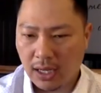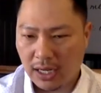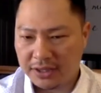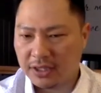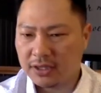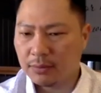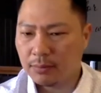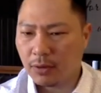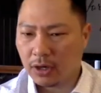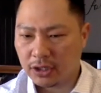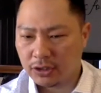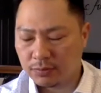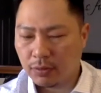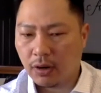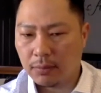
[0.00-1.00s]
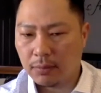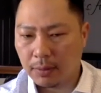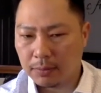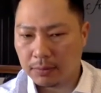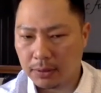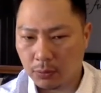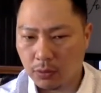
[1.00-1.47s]
I think the markets
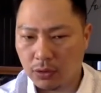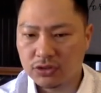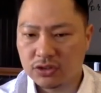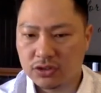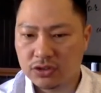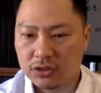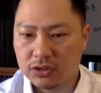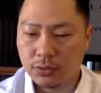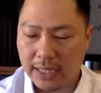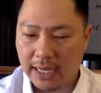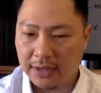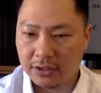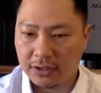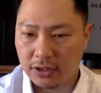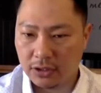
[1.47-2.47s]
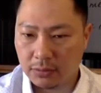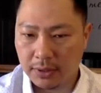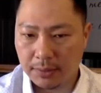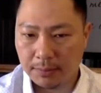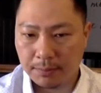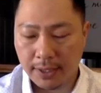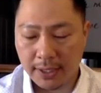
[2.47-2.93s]
probably will slow down a little
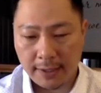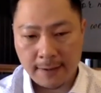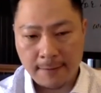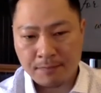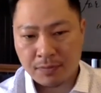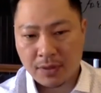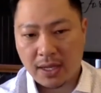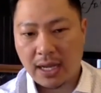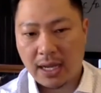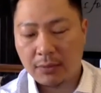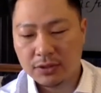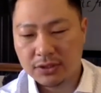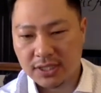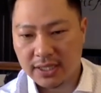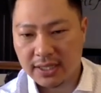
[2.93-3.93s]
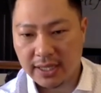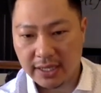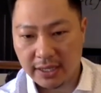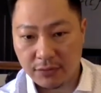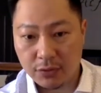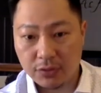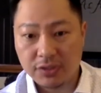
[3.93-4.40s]
bit, but I would say that
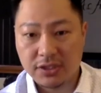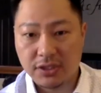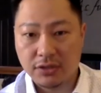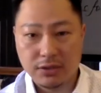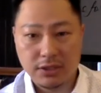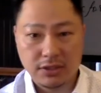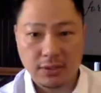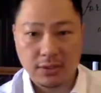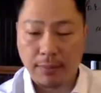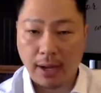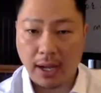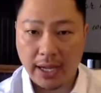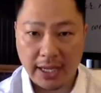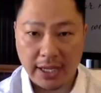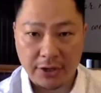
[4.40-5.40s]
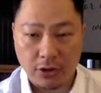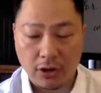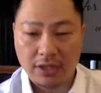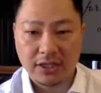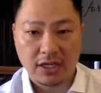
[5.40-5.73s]
if you still need to buy and you're at the